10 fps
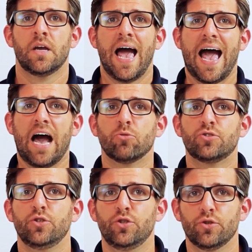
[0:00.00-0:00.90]
how
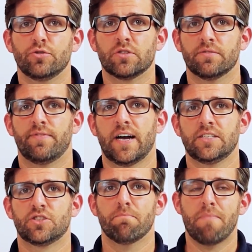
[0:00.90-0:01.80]
to use the
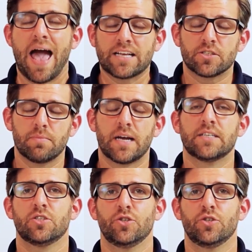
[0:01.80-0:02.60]
device to maximize